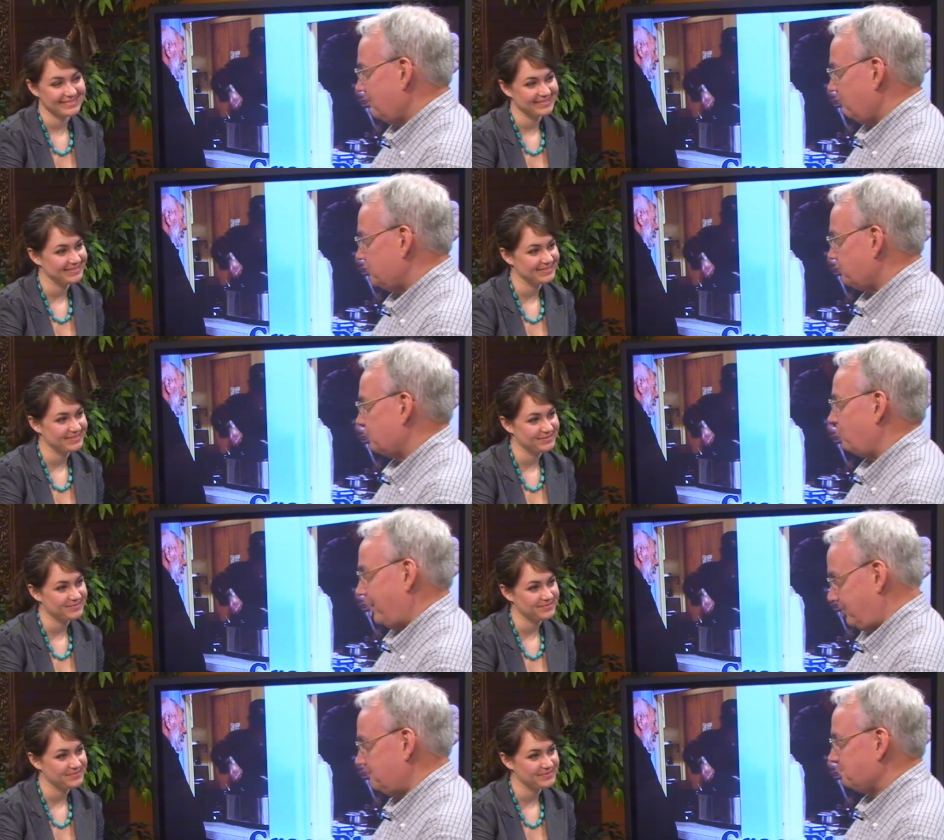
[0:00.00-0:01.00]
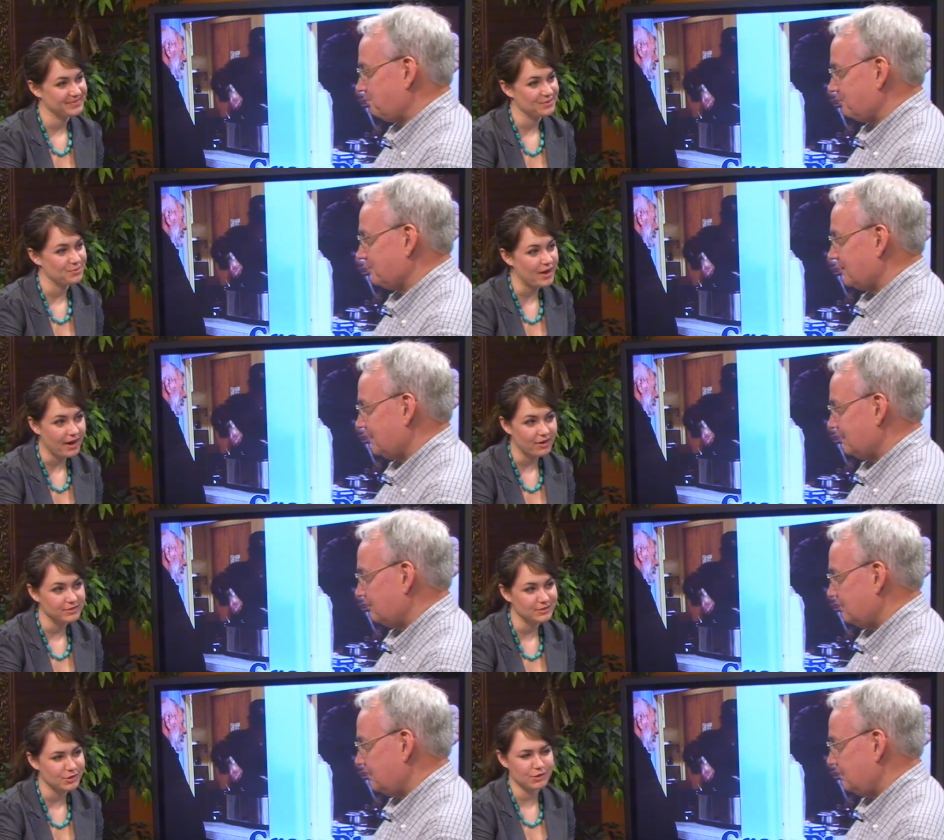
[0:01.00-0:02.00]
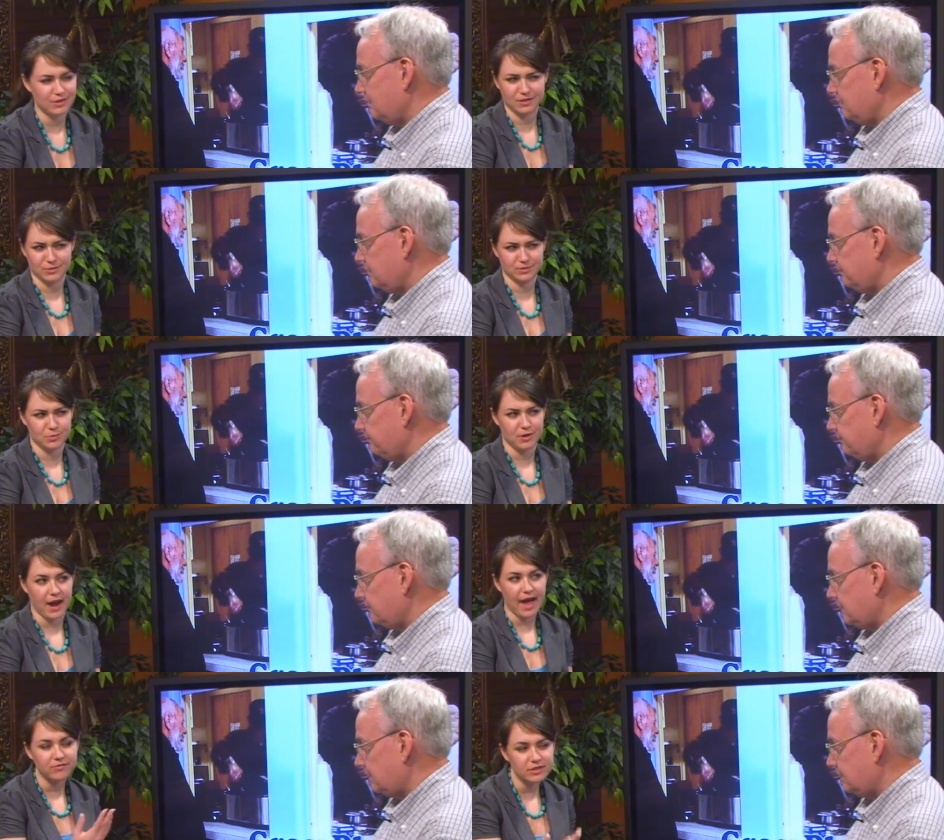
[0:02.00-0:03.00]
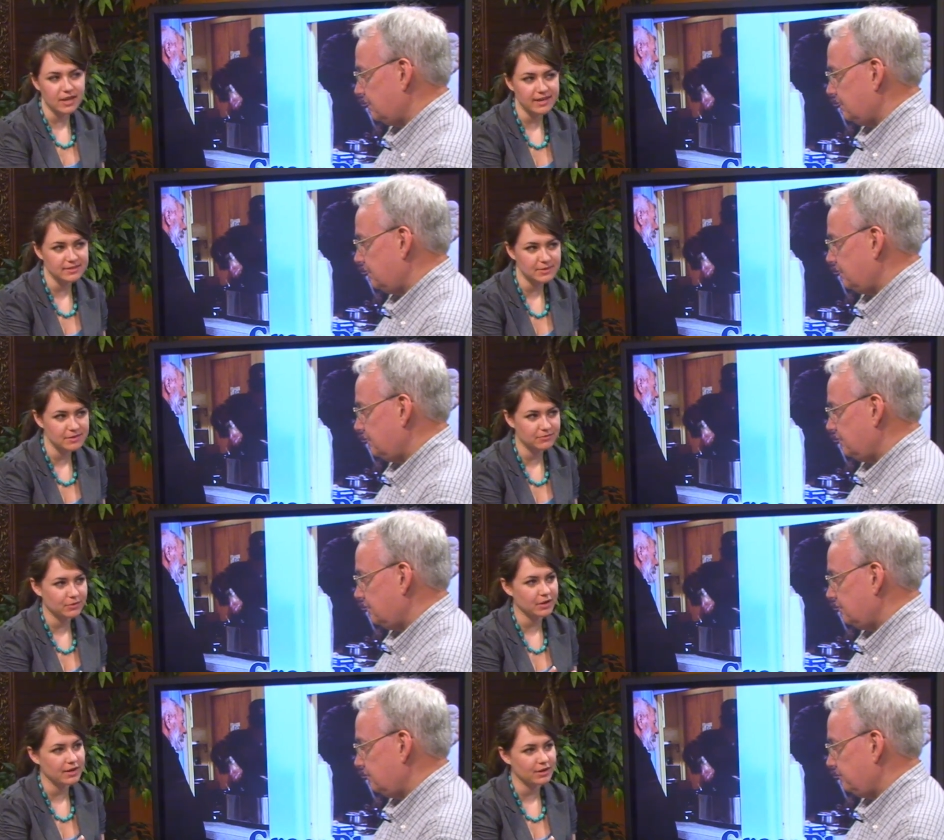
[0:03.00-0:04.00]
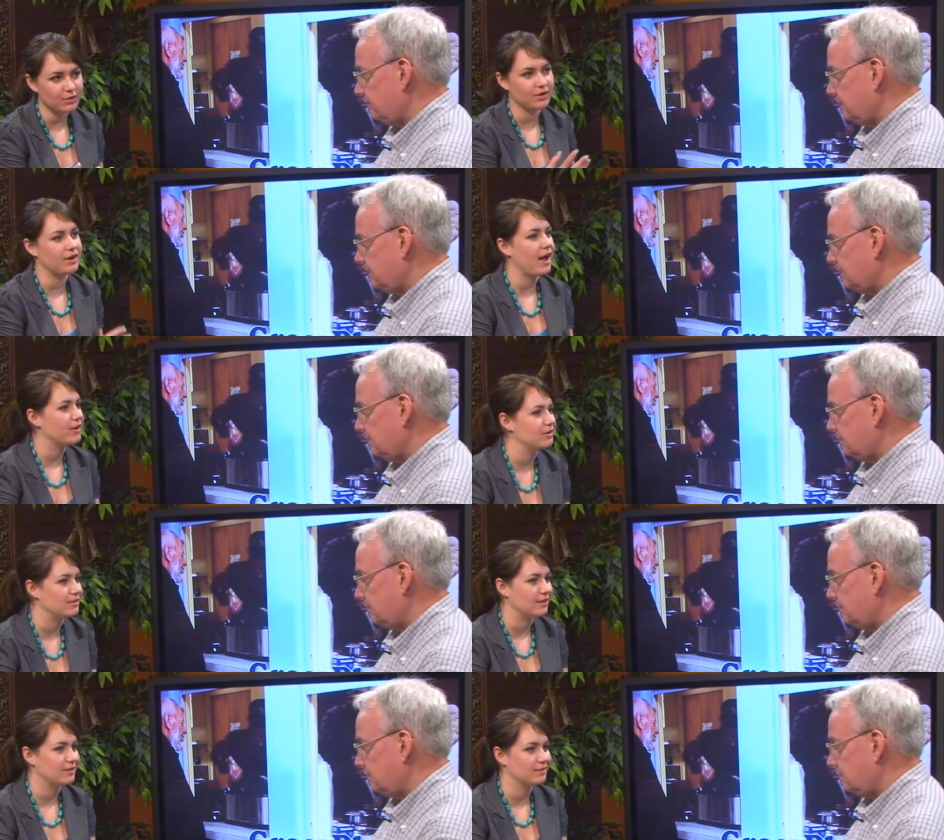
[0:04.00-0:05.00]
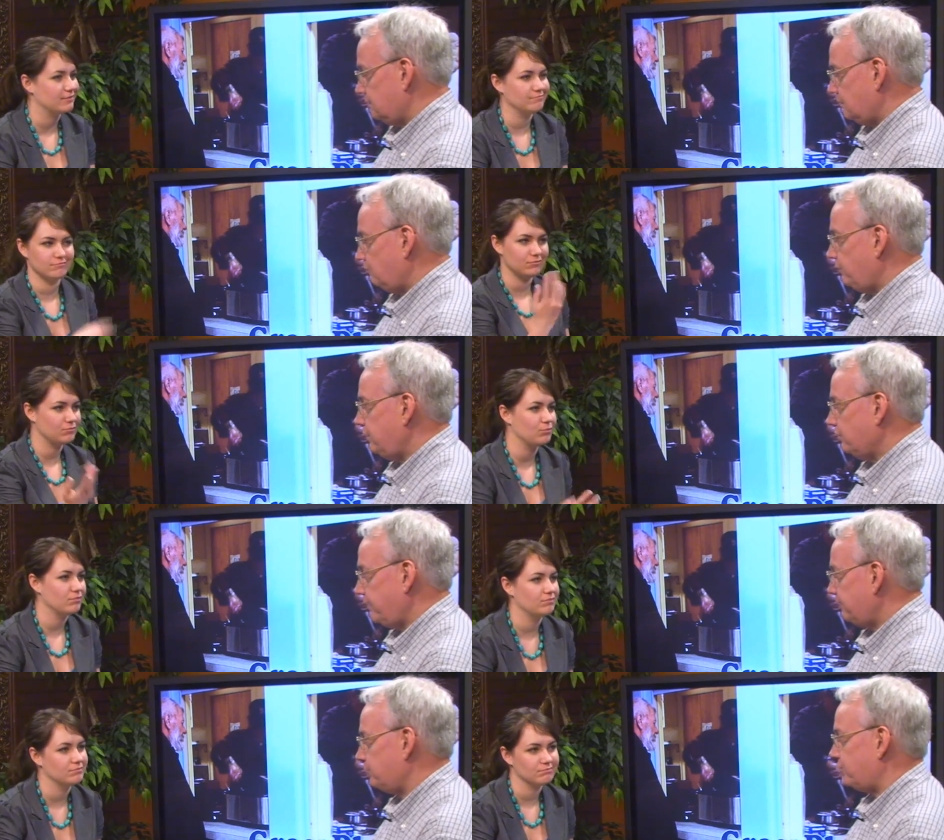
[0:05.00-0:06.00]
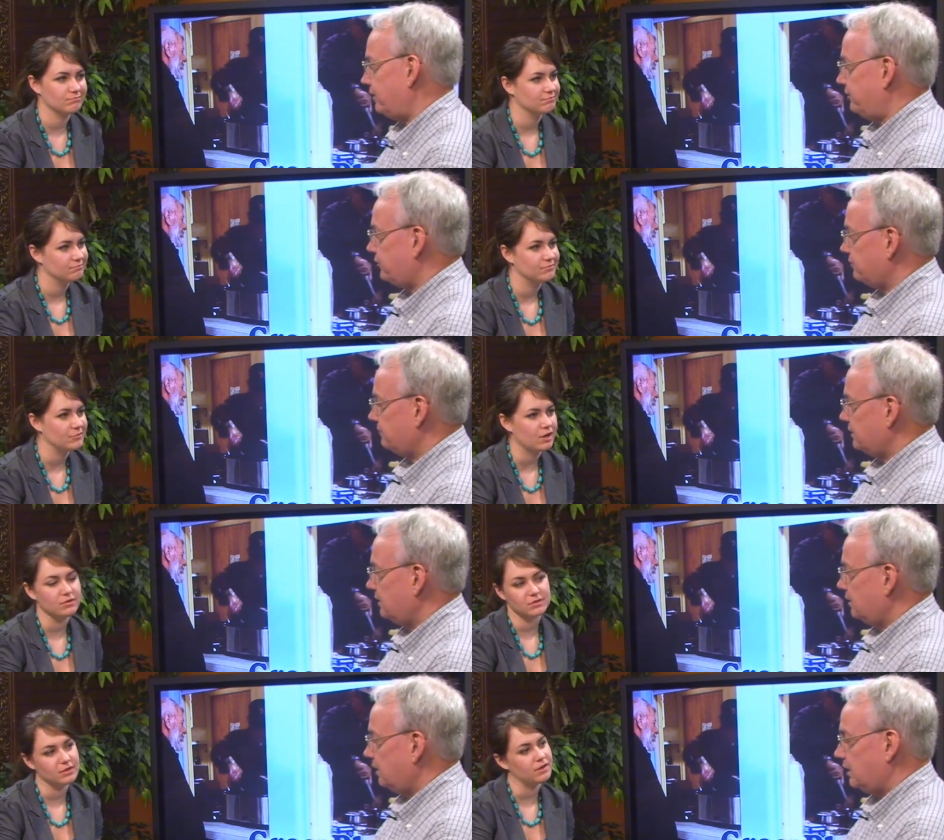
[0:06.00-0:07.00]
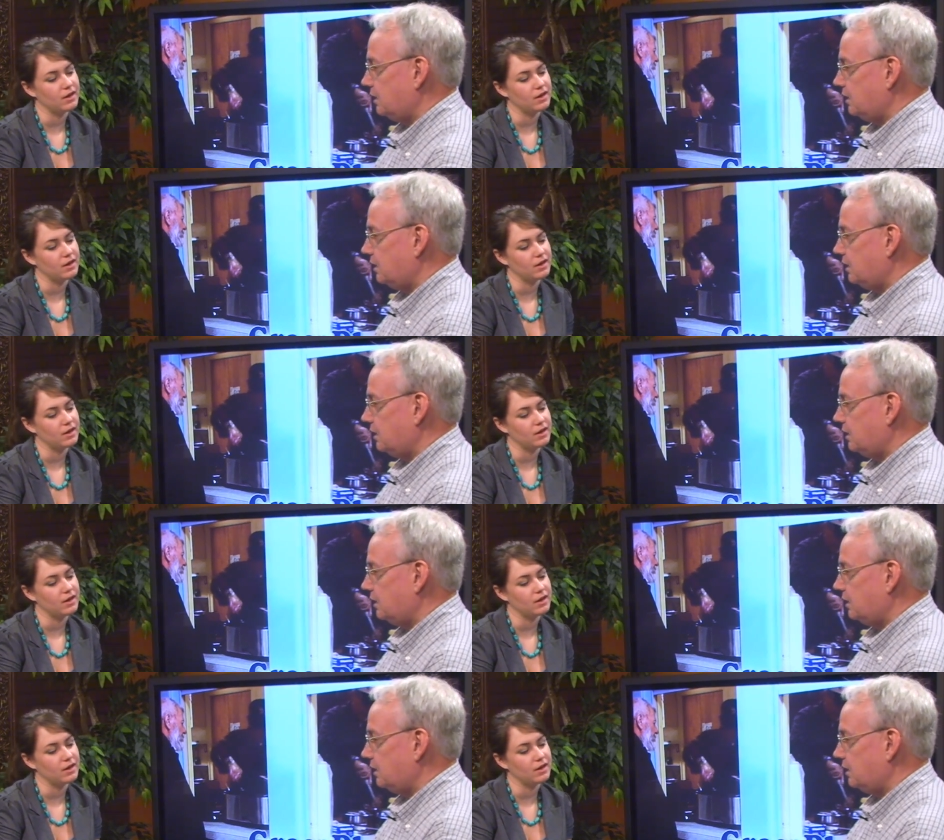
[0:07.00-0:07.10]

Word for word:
Speaker 1: which was a record.
Speaker 2: Wow. So, do you think there was more advertisement for it, or how do you think
Speaker 1: we don't advertise. No. Okay.